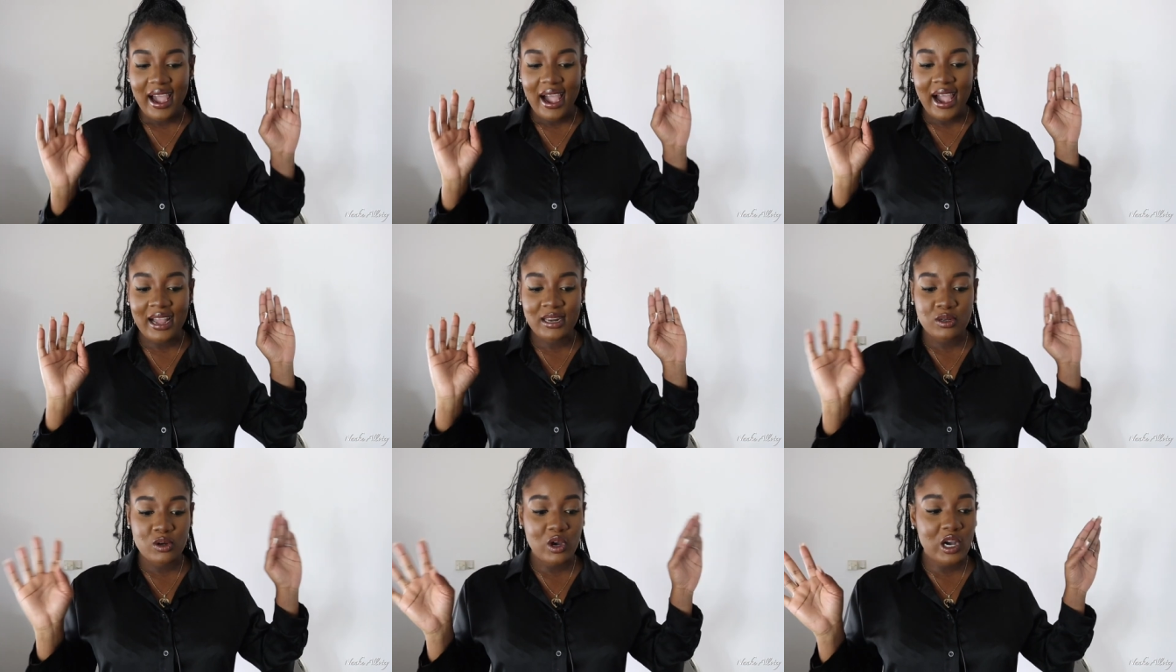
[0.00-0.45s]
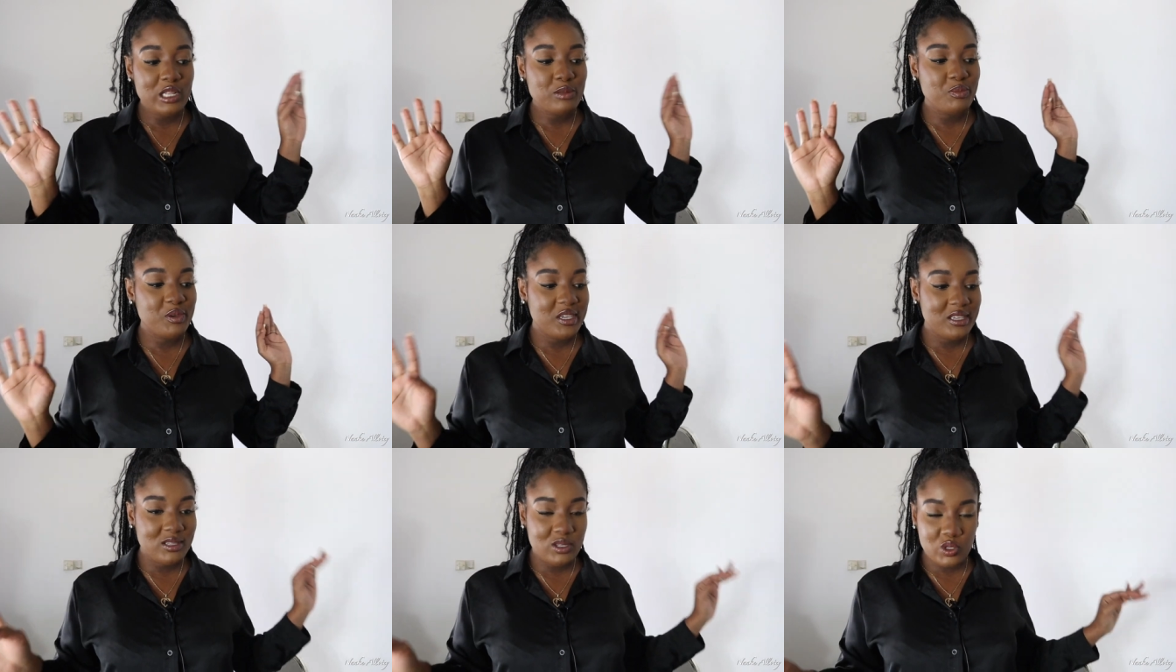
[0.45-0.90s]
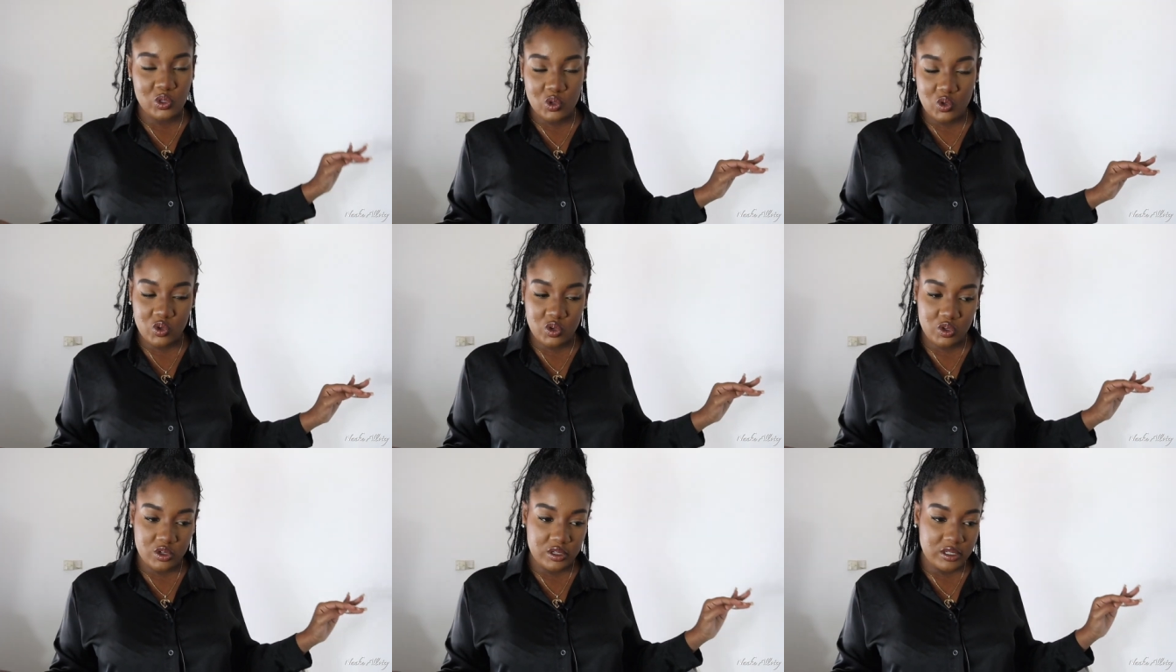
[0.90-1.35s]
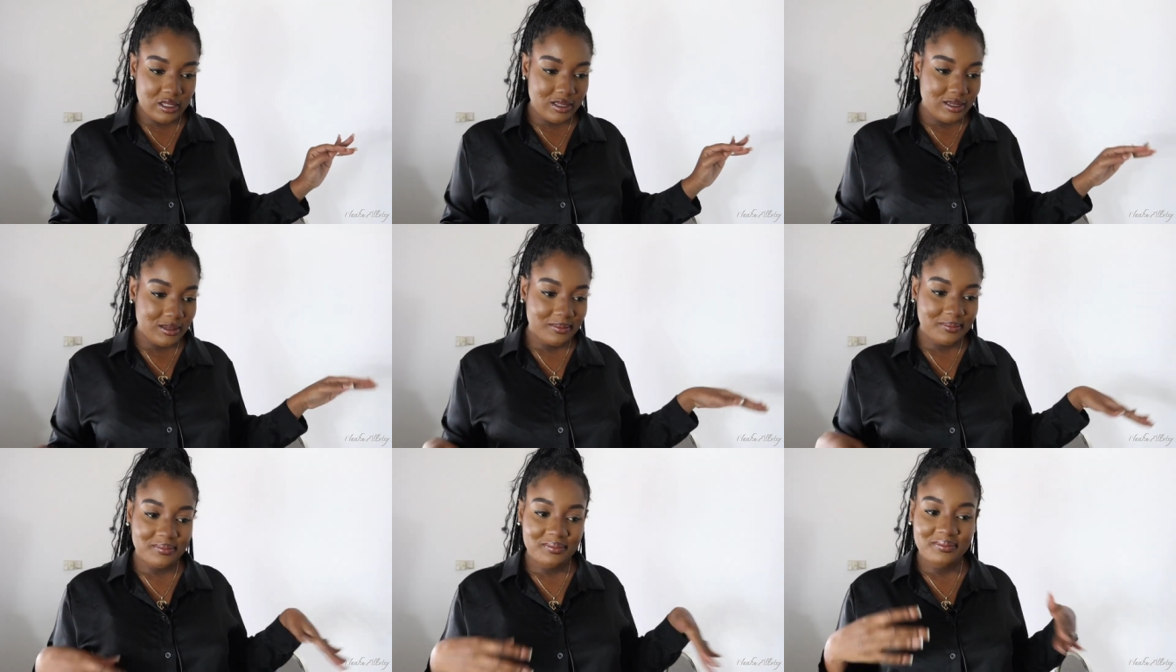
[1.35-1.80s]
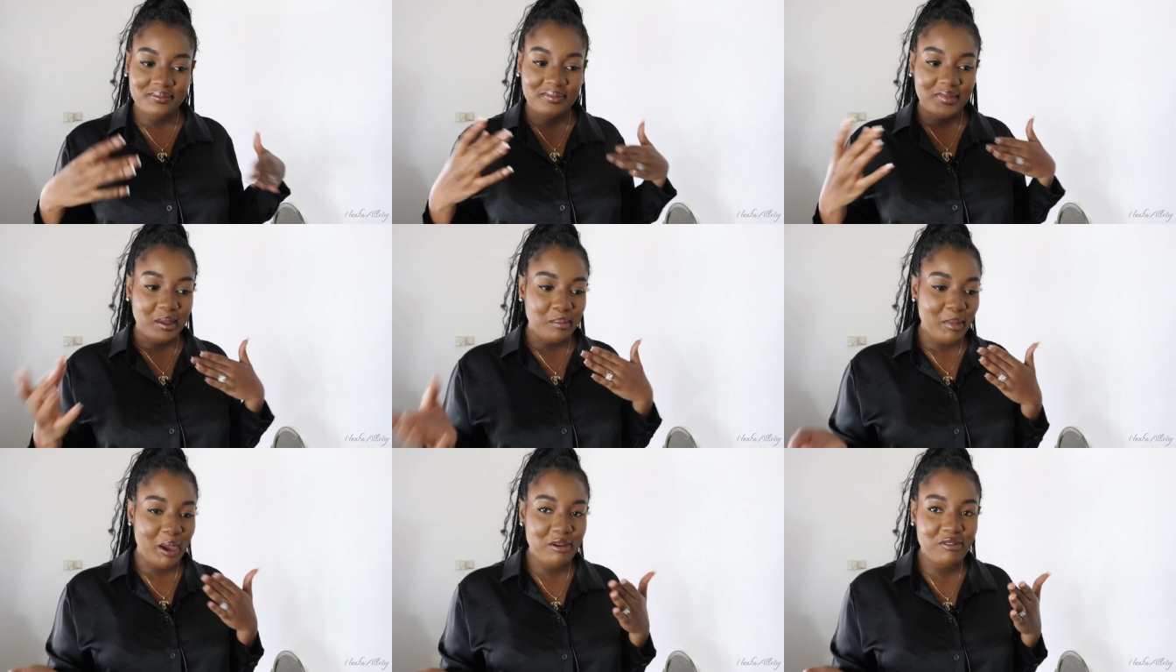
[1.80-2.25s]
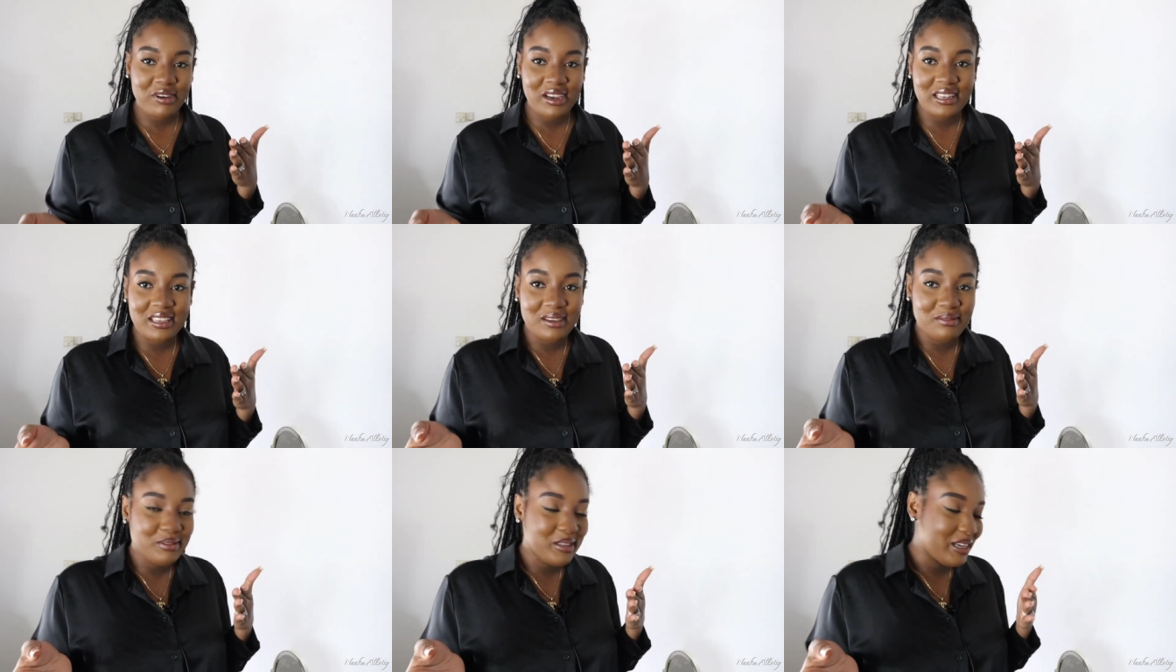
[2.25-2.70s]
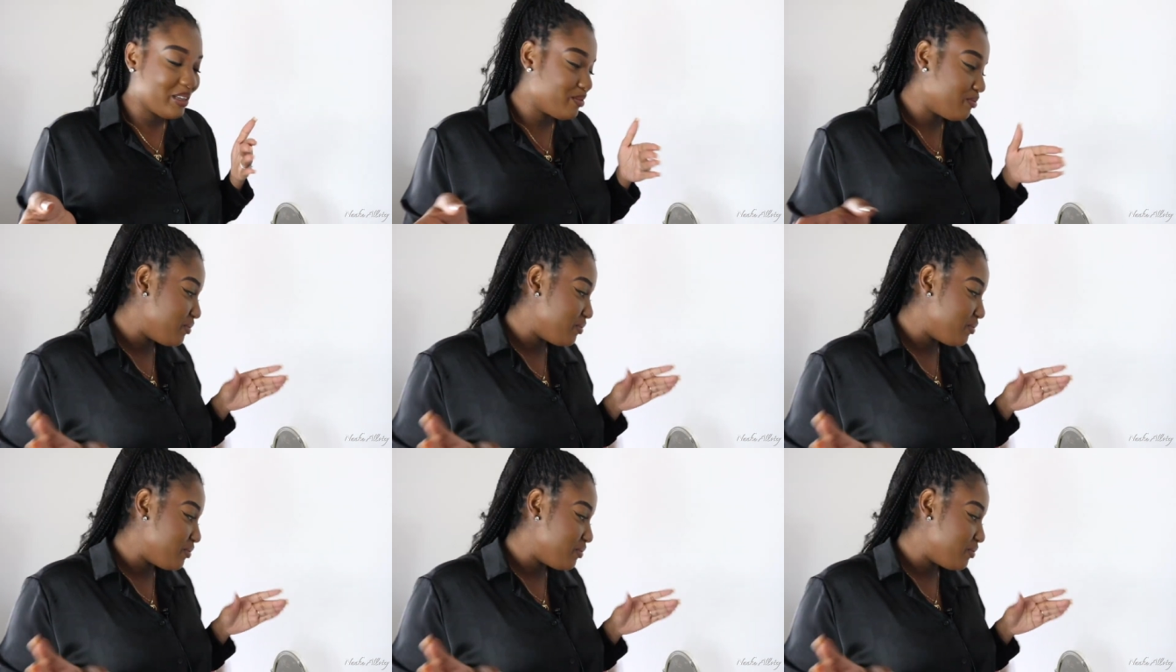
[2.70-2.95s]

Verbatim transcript: and God being so good, my friend gifted